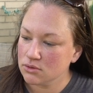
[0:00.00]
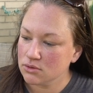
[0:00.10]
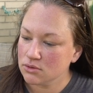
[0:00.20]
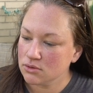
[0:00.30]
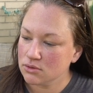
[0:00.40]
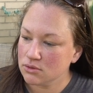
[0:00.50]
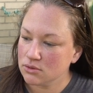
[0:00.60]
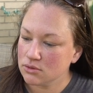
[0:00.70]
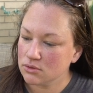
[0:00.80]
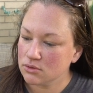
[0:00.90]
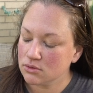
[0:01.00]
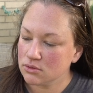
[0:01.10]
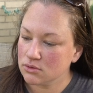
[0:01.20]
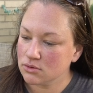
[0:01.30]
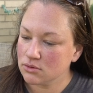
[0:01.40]

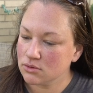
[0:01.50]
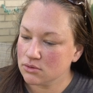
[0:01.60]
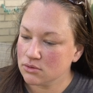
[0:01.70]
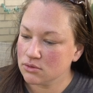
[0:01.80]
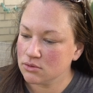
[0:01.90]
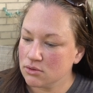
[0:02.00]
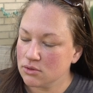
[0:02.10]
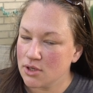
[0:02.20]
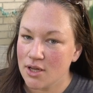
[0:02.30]
[no speech]